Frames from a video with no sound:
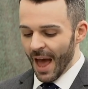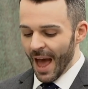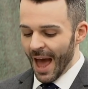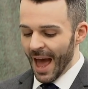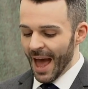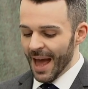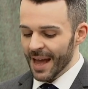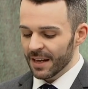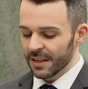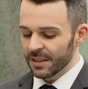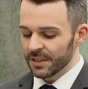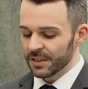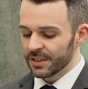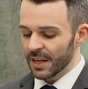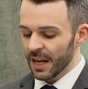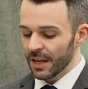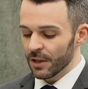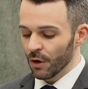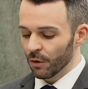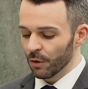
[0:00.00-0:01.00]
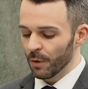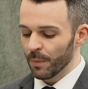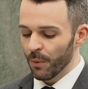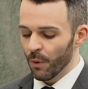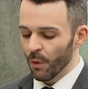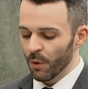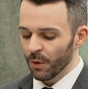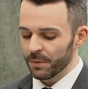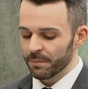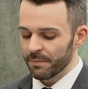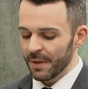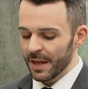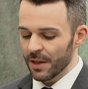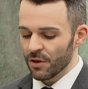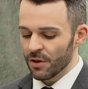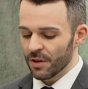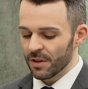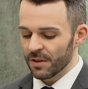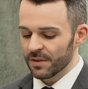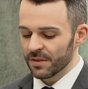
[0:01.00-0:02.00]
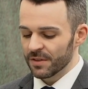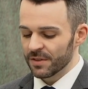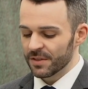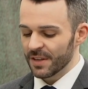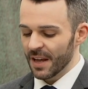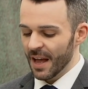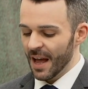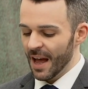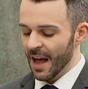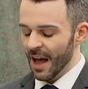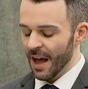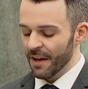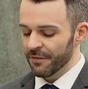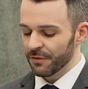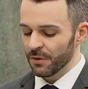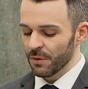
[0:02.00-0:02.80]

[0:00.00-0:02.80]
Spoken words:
And your report mentions a